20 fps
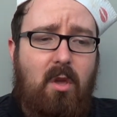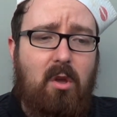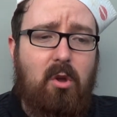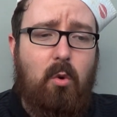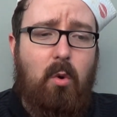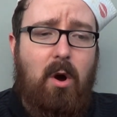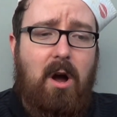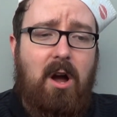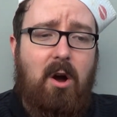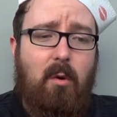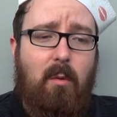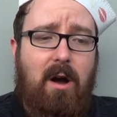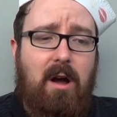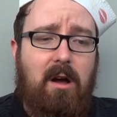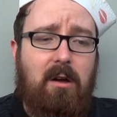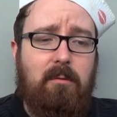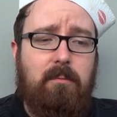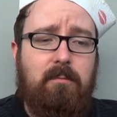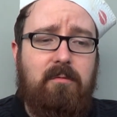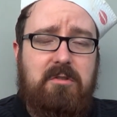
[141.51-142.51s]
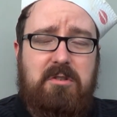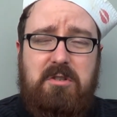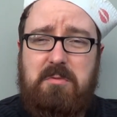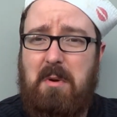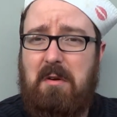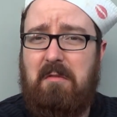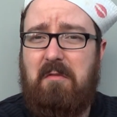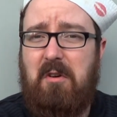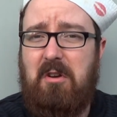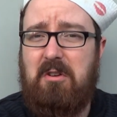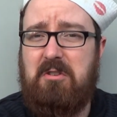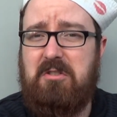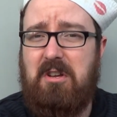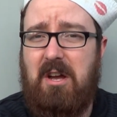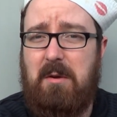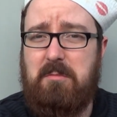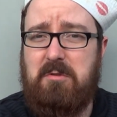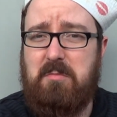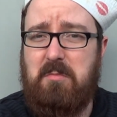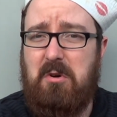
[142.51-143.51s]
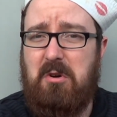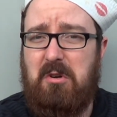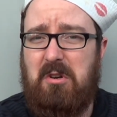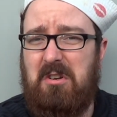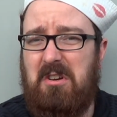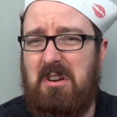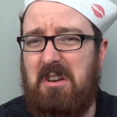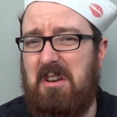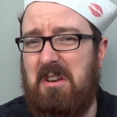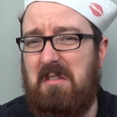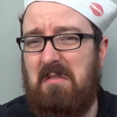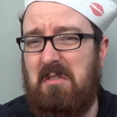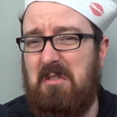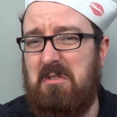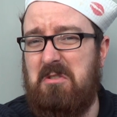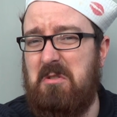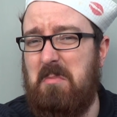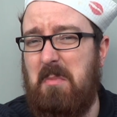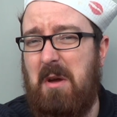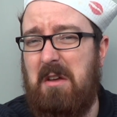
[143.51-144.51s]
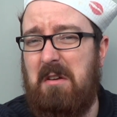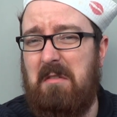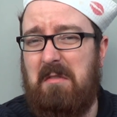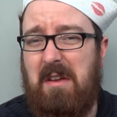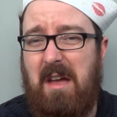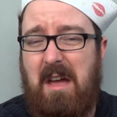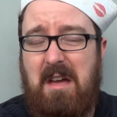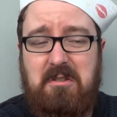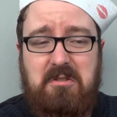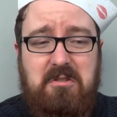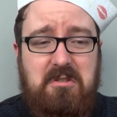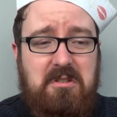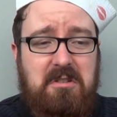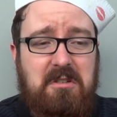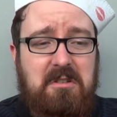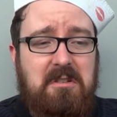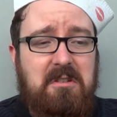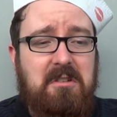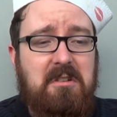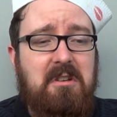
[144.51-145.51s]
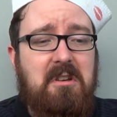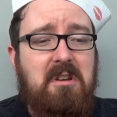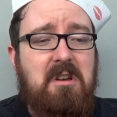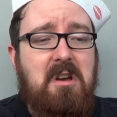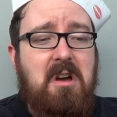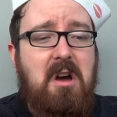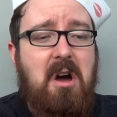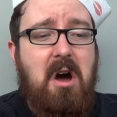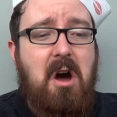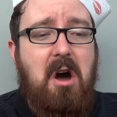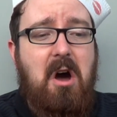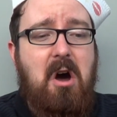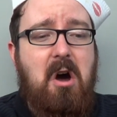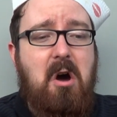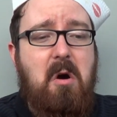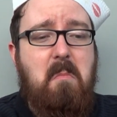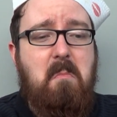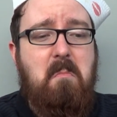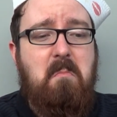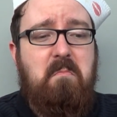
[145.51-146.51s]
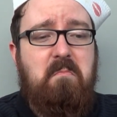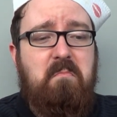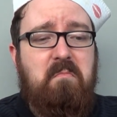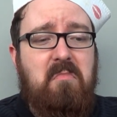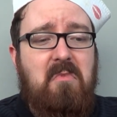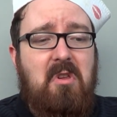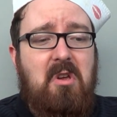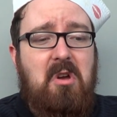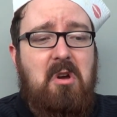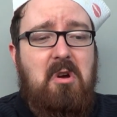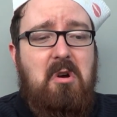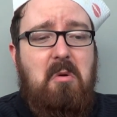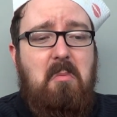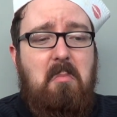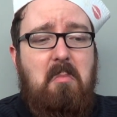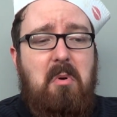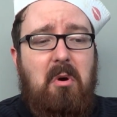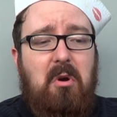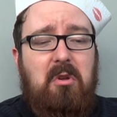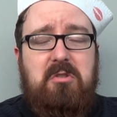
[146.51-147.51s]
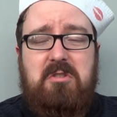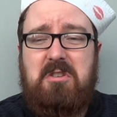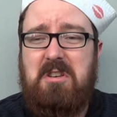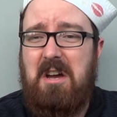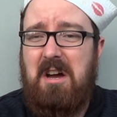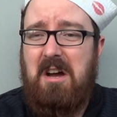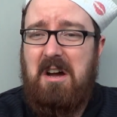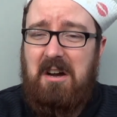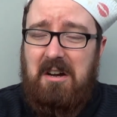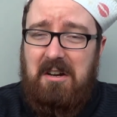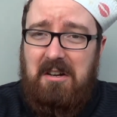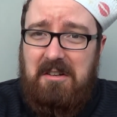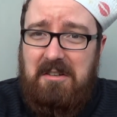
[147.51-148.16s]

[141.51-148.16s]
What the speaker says: quite a while. This is my first time smoking it either, as you may have guessed. Yeah, it's a